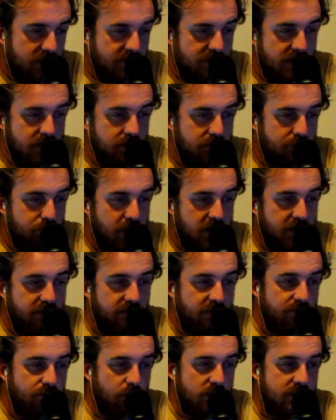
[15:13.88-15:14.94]
That's kind of what
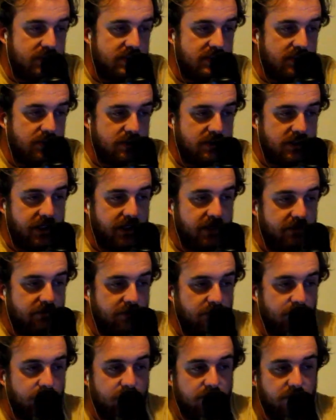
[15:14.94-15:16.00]
practicing voices looked
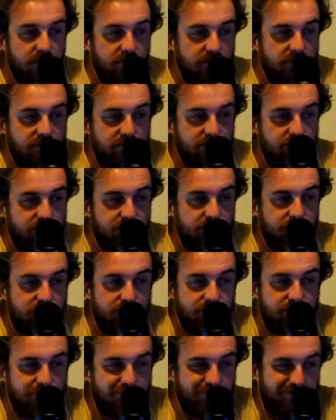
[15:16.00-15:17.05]
like. It's just,
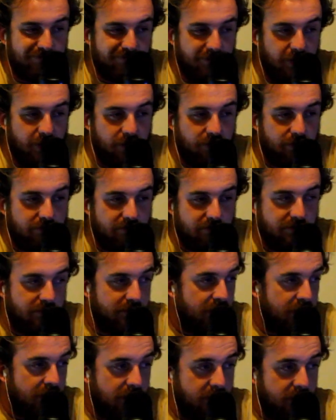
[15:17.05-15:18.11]
a
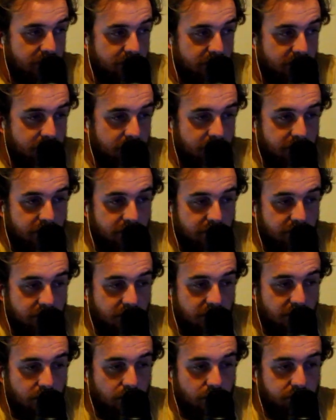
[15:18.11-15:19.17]

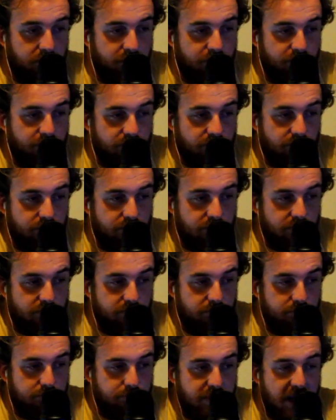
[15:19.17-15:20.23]
lot of
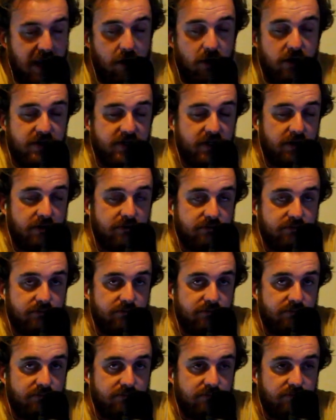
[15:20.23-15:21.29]
parroting,
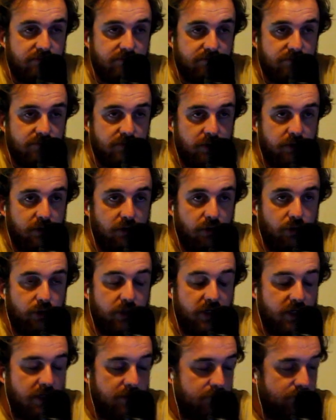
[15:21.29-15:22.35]
a lot of
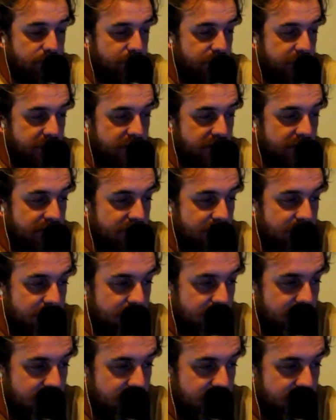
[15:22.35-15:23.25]
looking up shit,